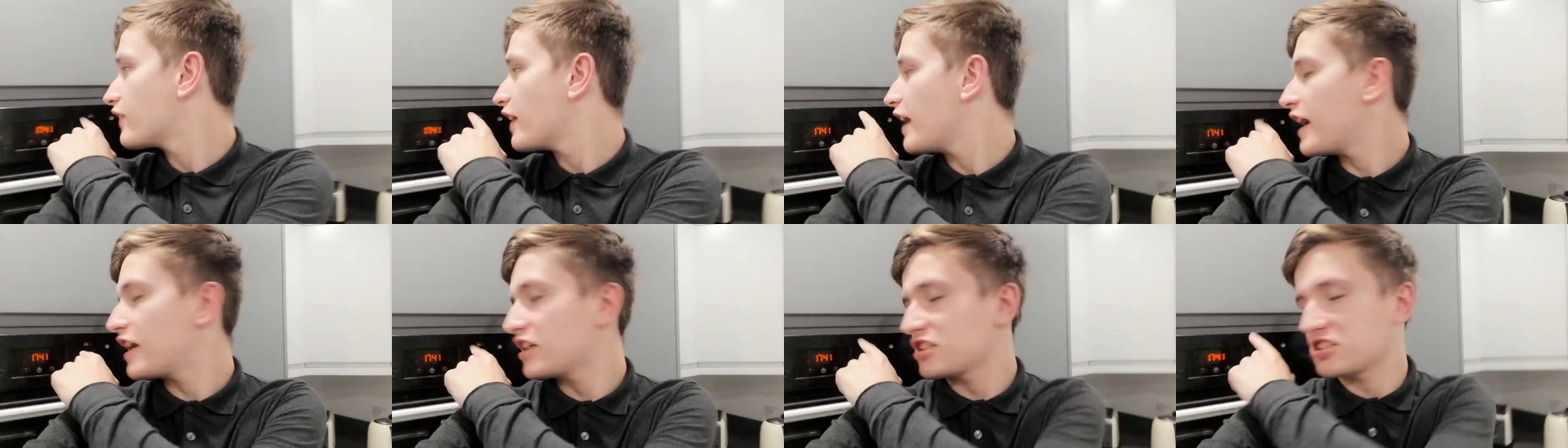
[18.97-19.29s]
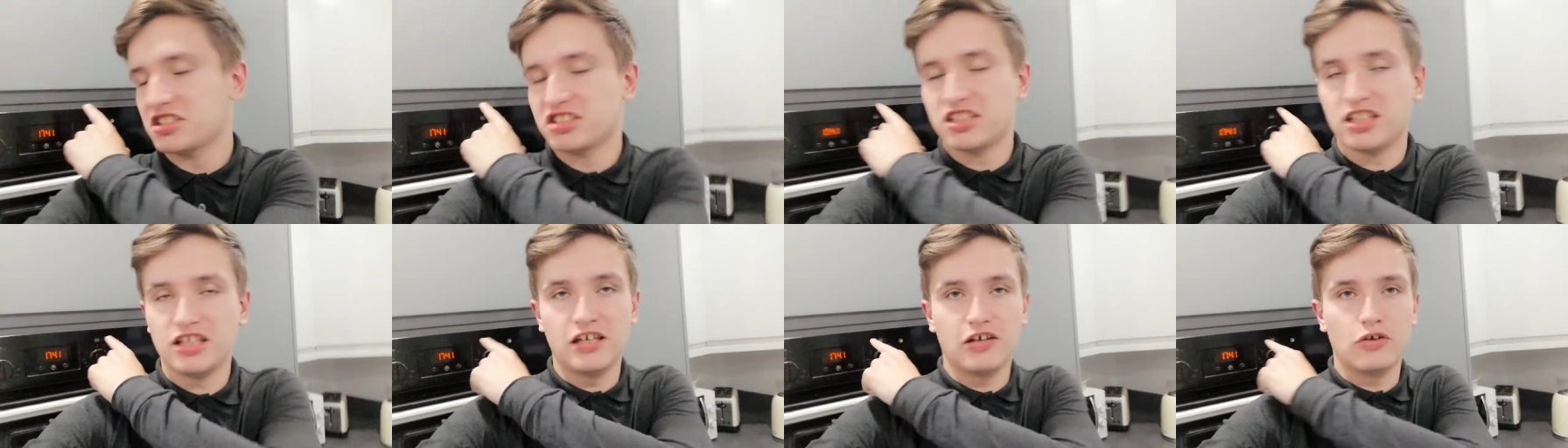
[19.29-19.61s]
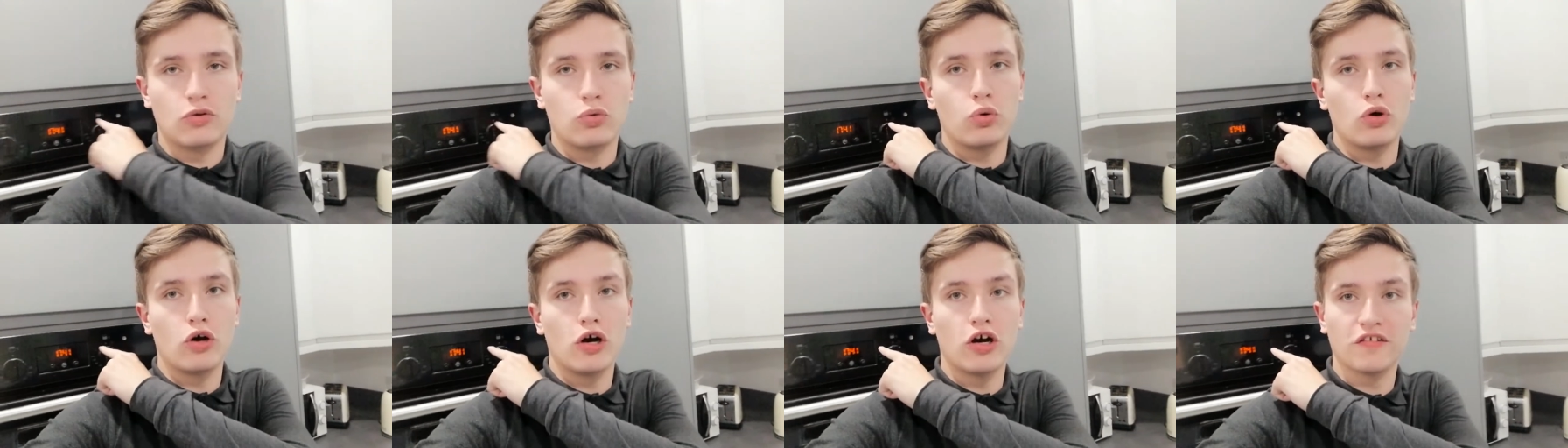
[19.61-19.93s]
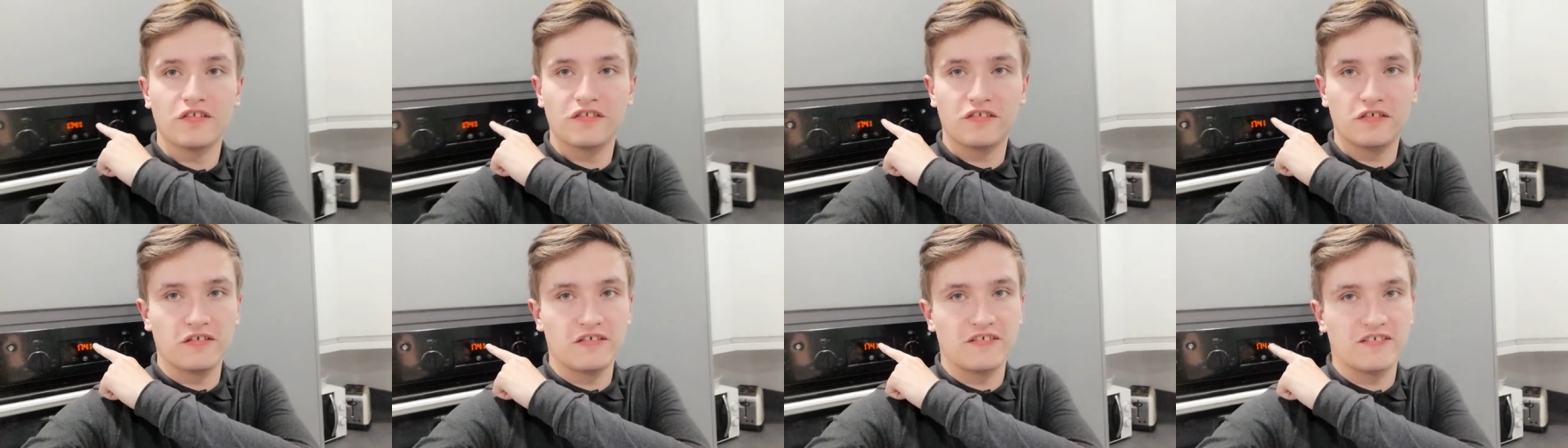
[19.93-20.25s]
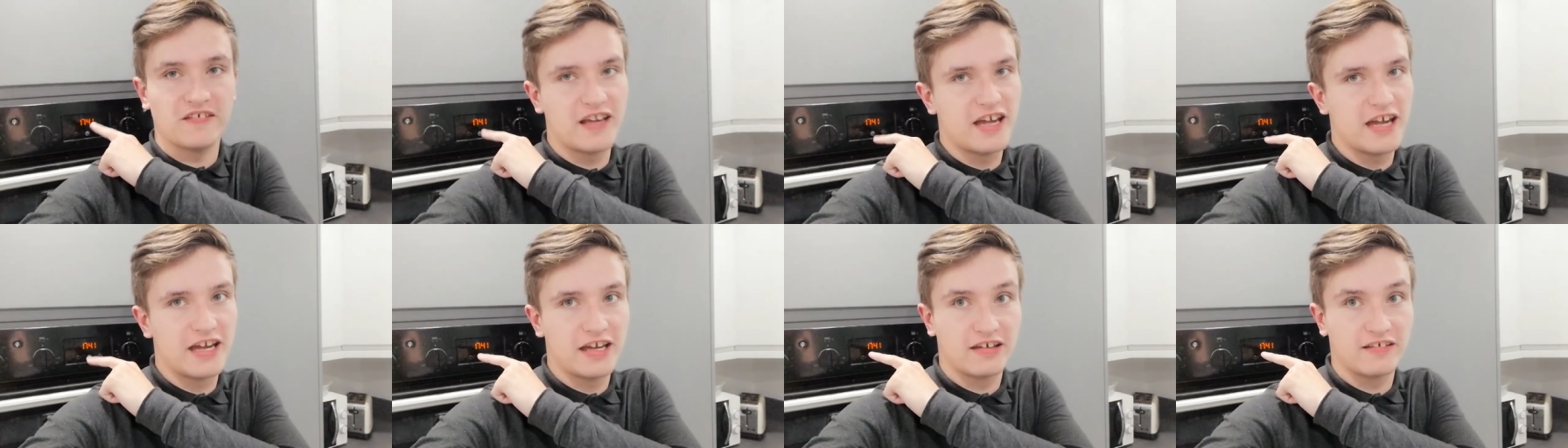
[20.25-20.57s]
Actually, quarter to
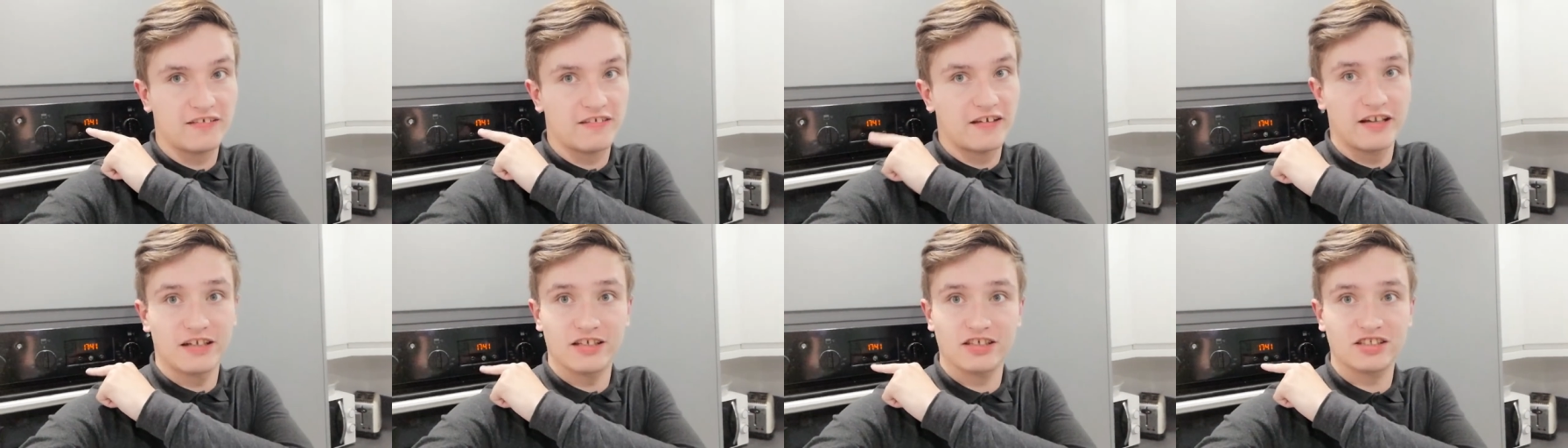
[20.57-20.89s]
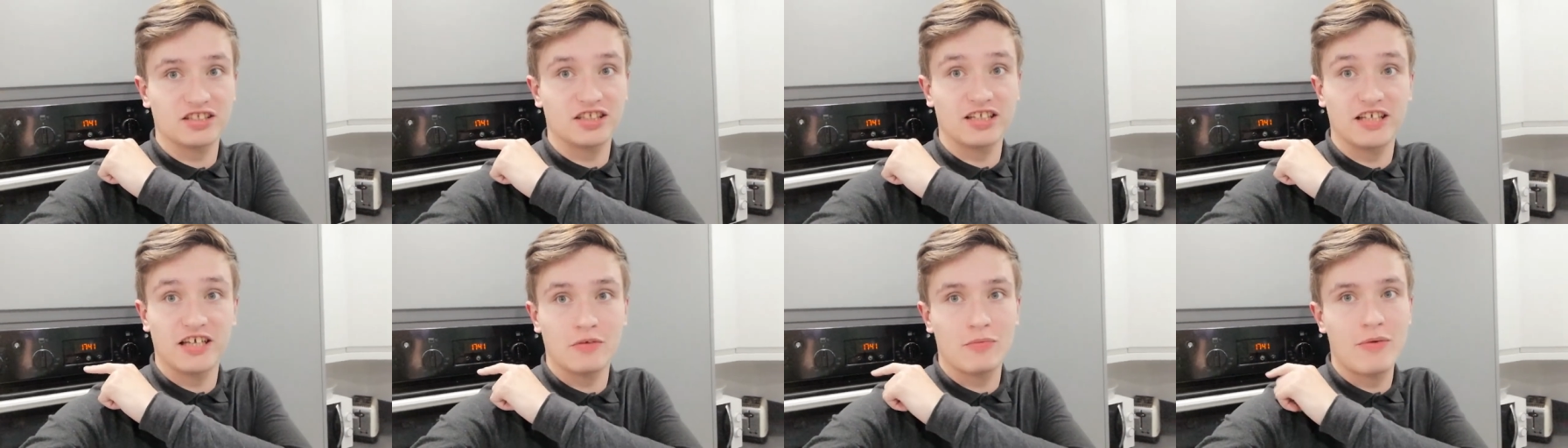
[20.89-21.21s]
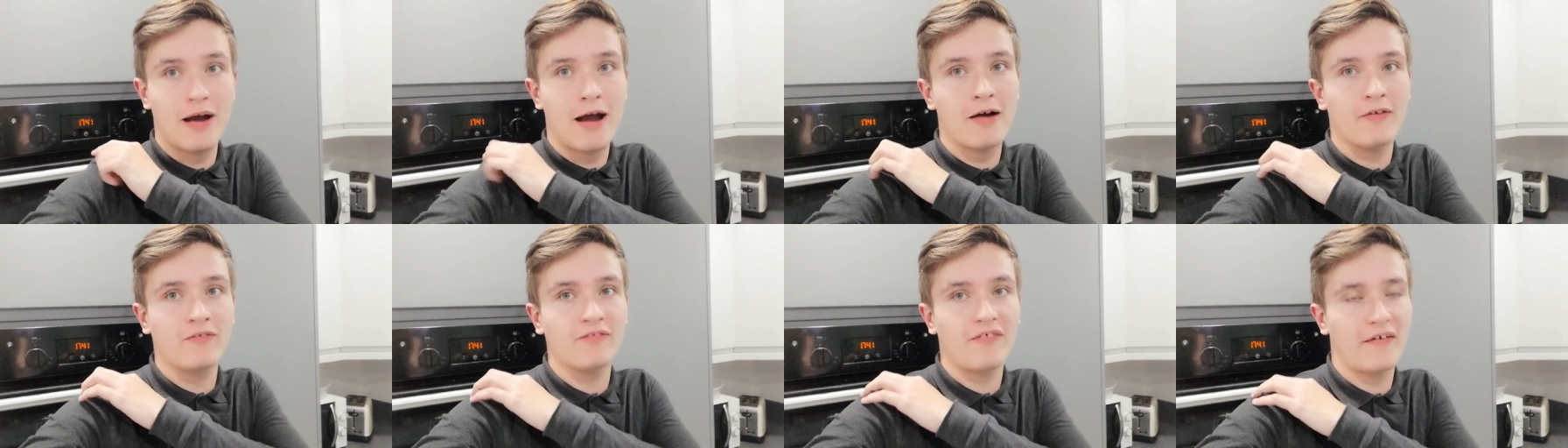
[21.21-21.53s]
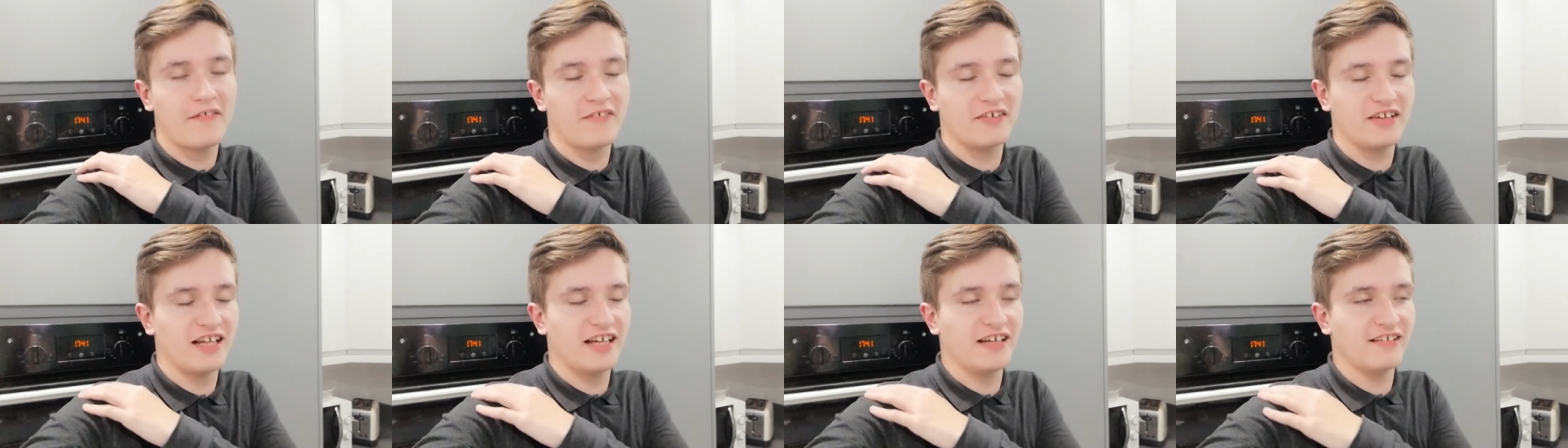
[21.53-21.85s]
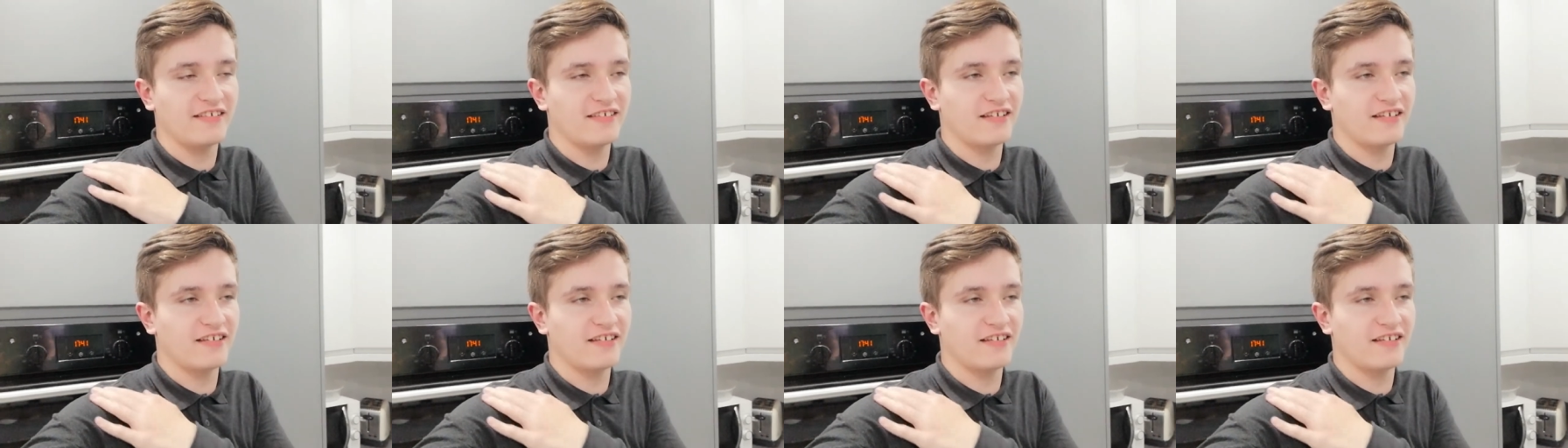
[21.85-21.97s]
six. Actually, wow, I'm very late